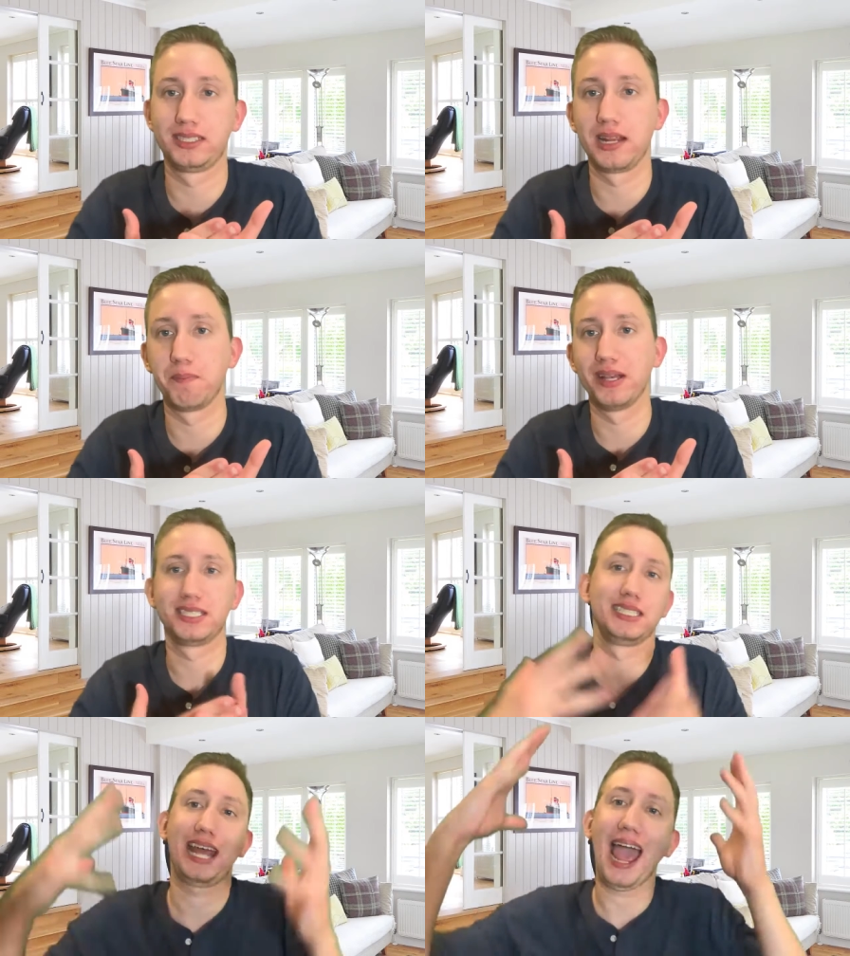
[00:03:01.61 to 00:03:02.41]
estate
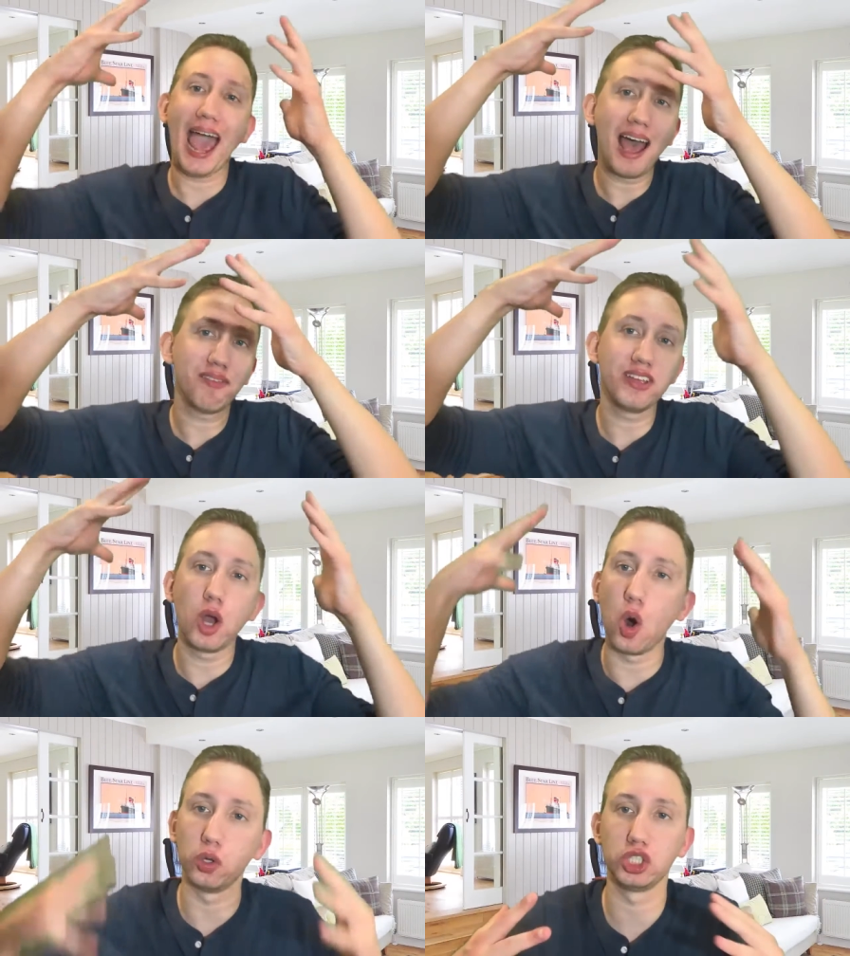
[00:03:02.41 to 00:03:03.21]
business, having
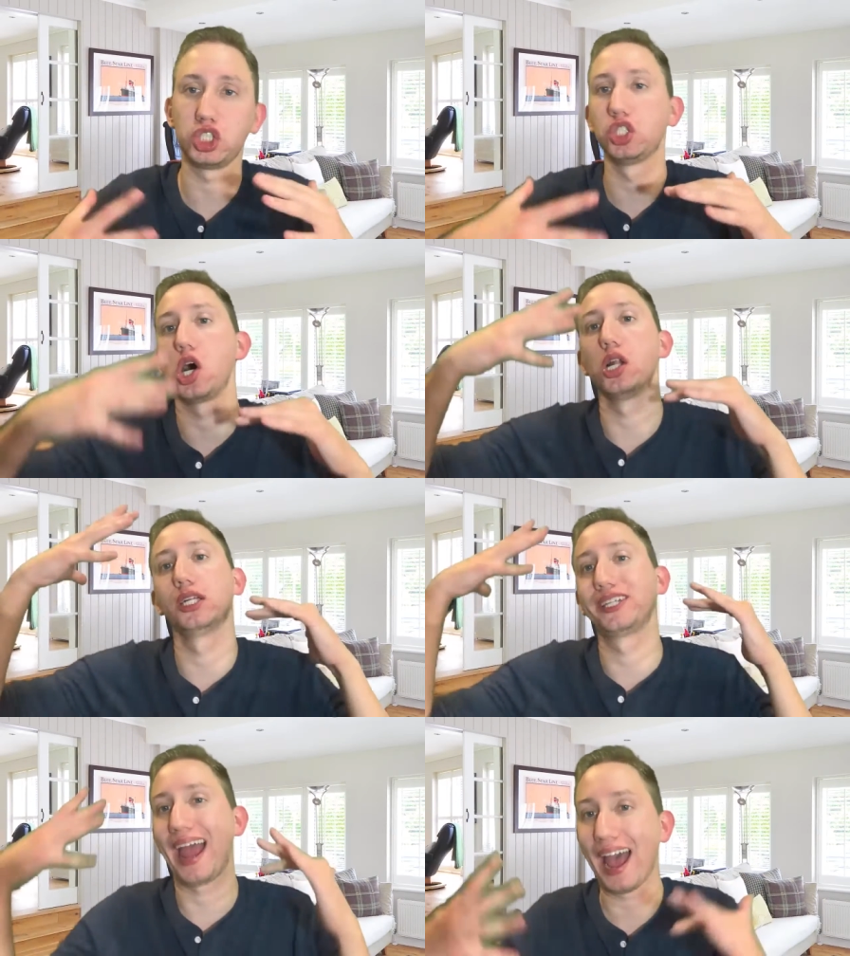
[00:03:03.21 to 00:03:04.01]
all this
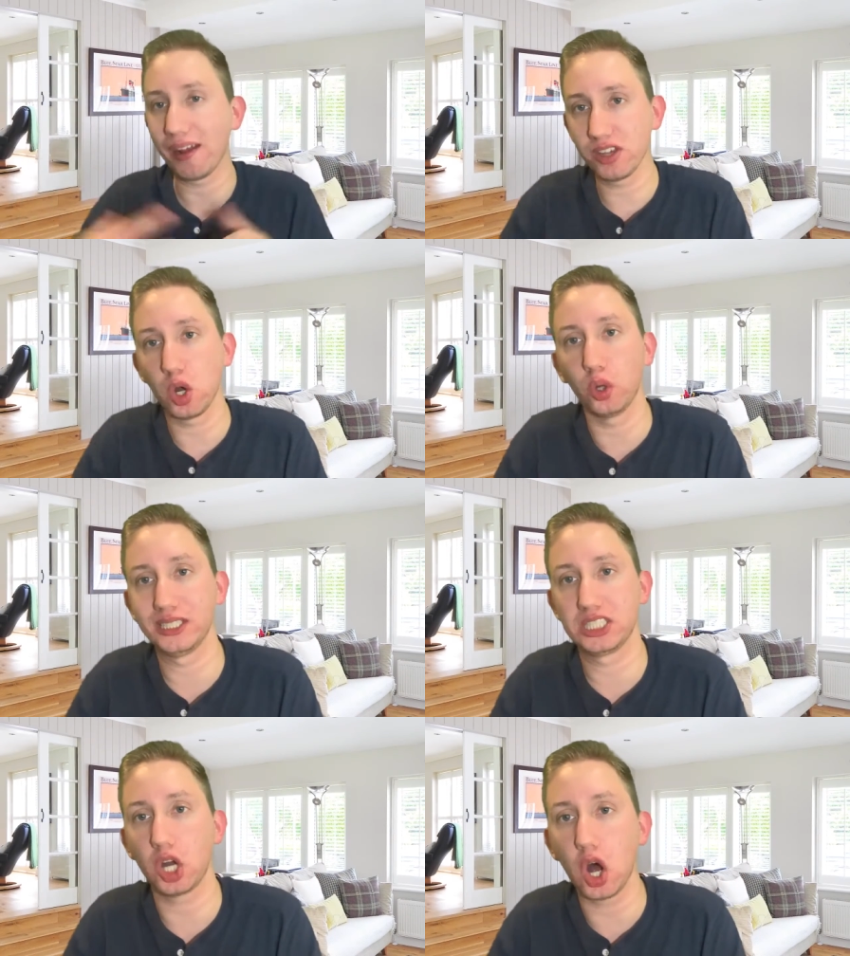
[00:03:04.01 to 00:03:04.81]
knowledge, having all
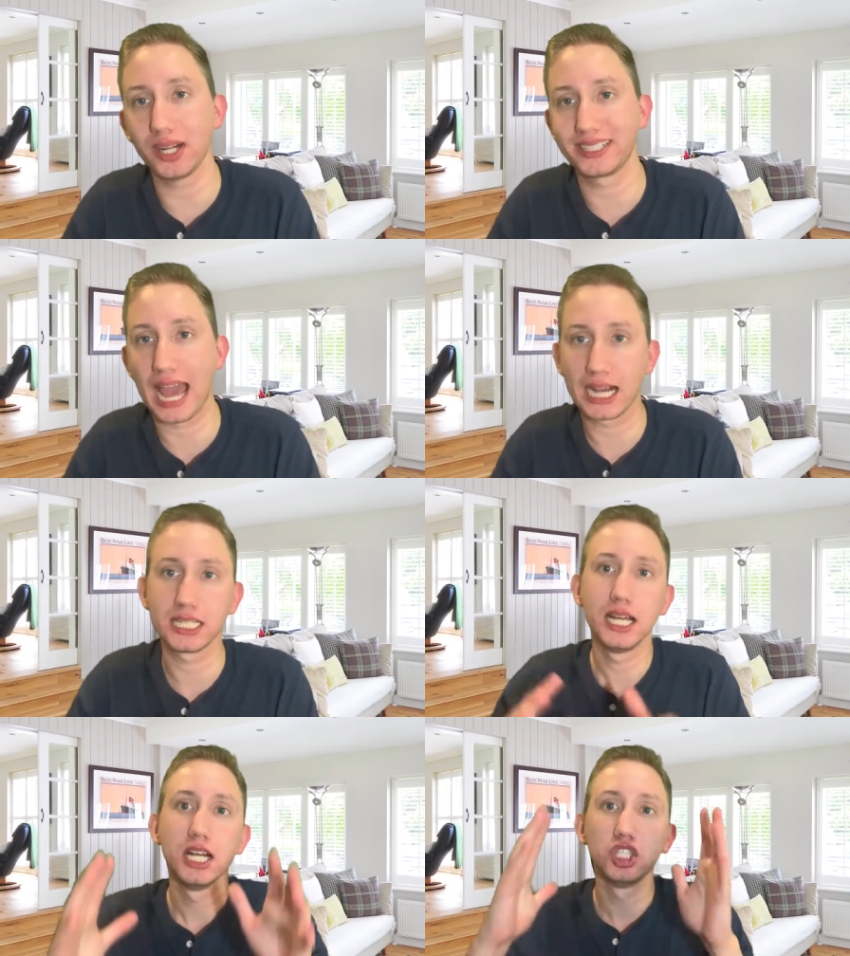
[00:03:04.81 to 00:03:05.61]
these contacts
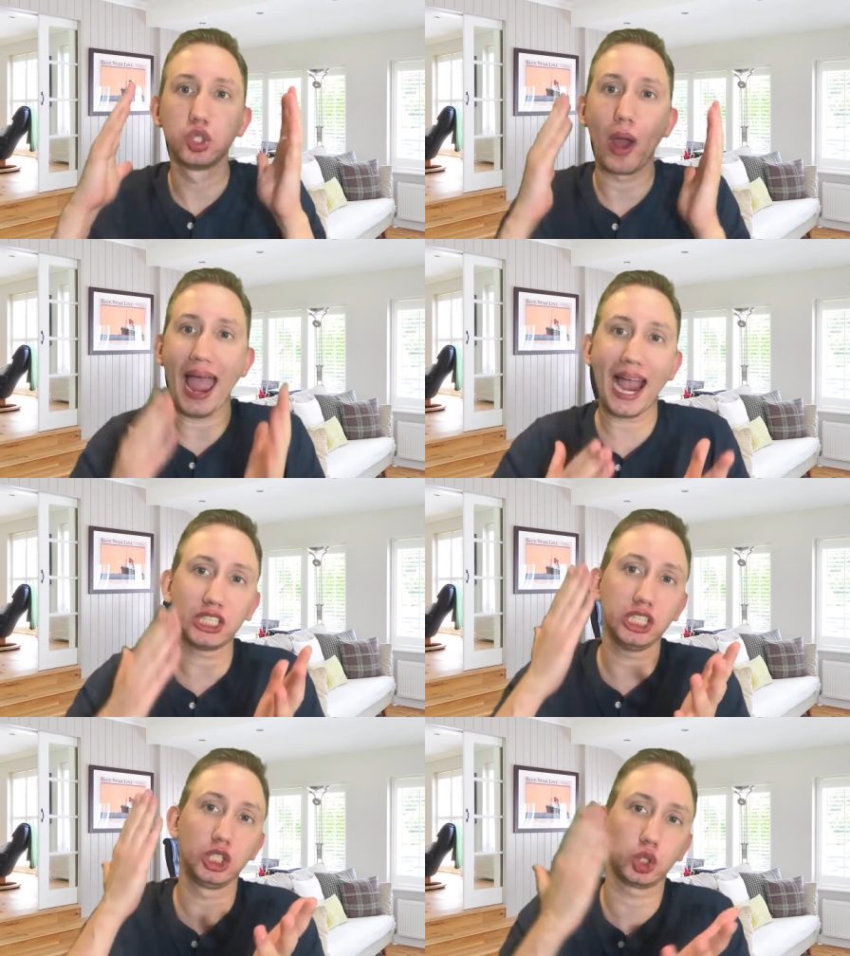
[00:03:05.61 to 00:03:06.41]
to
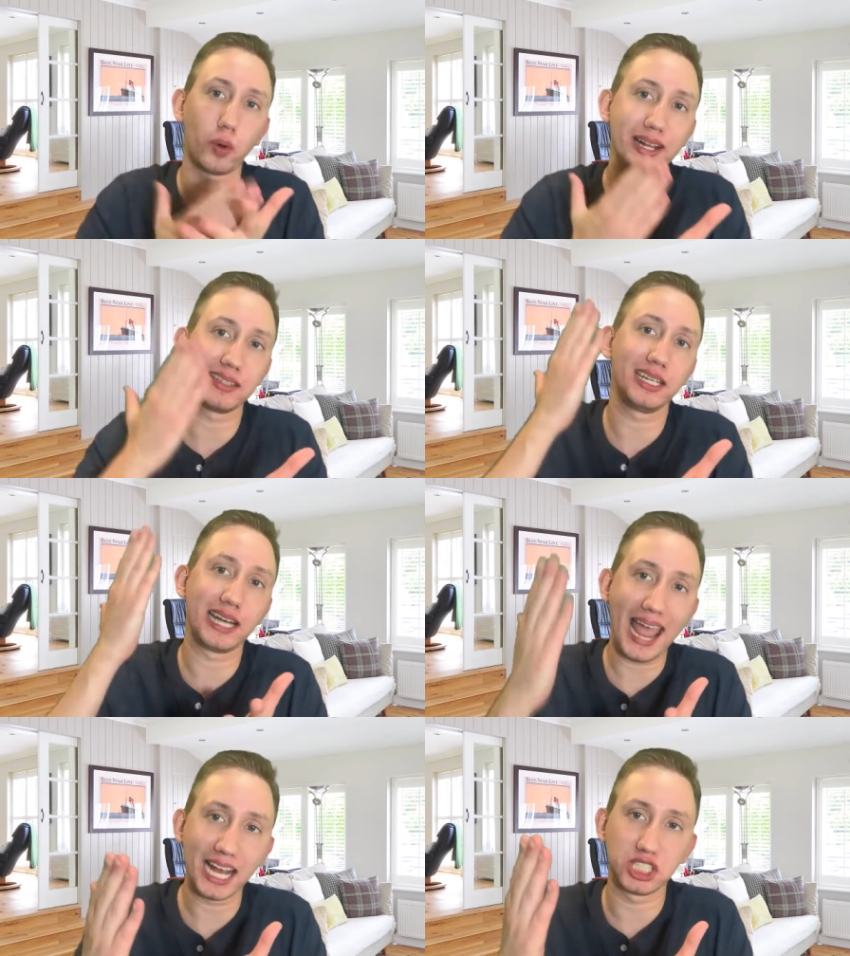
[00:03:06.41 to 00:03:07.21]
actually translate
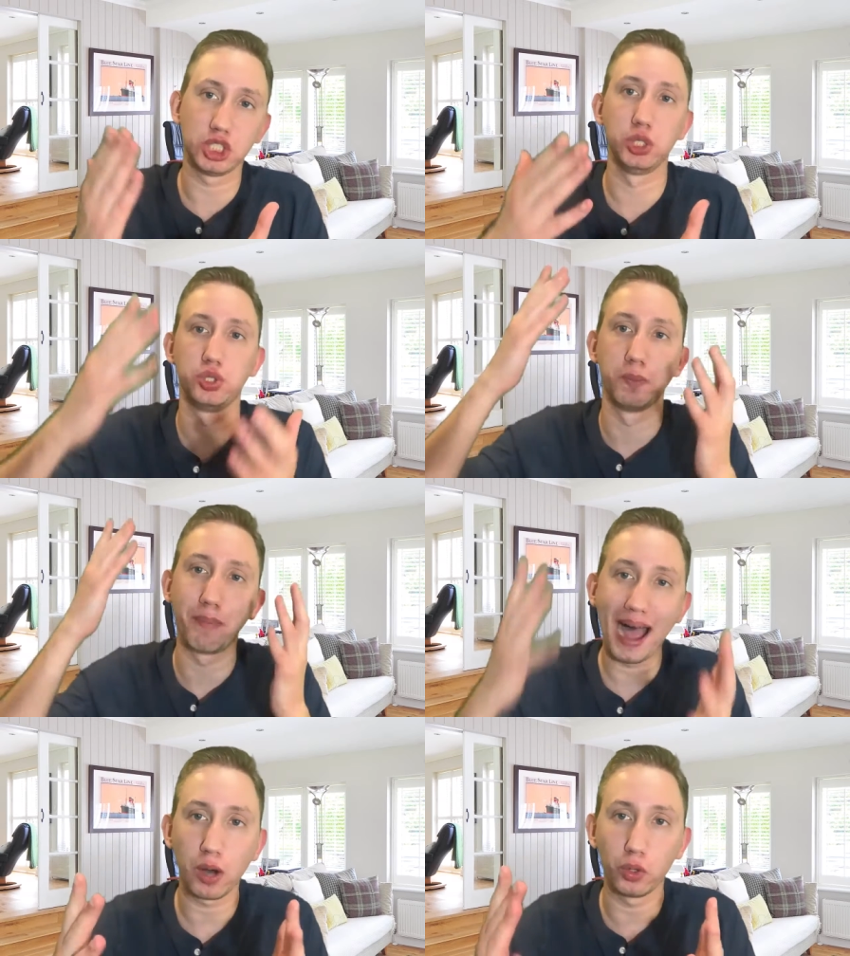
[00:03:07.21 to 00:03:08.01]
and execute to
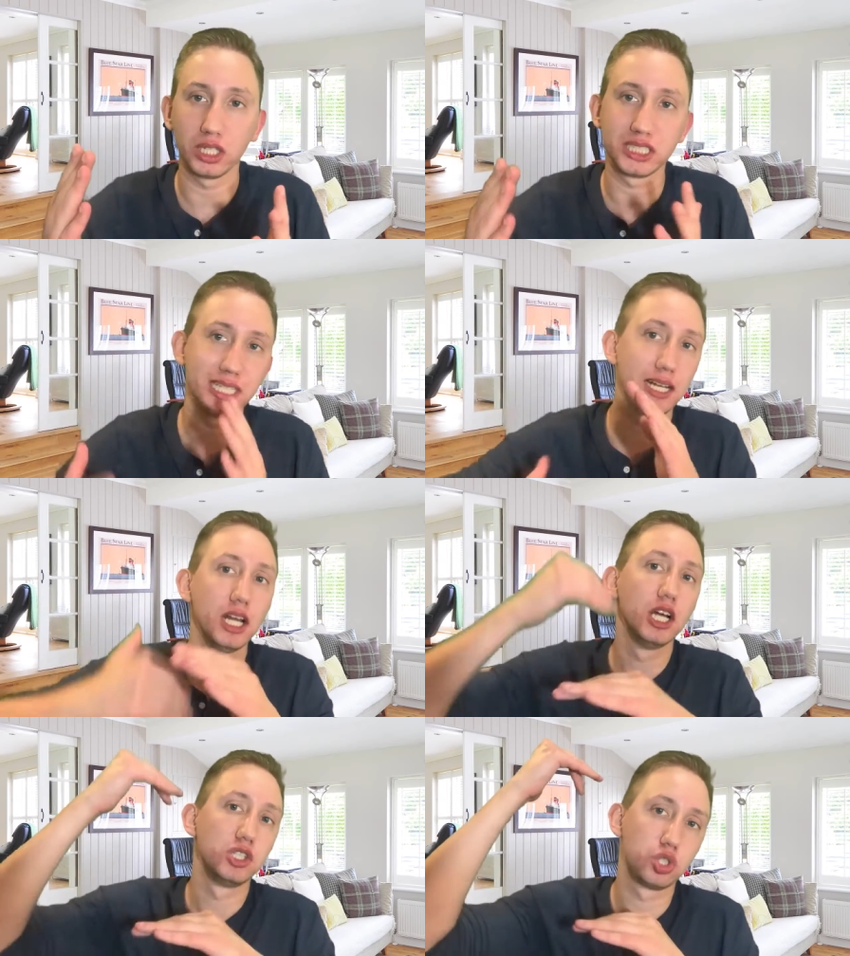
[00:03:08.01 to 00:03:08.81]
buy real estate,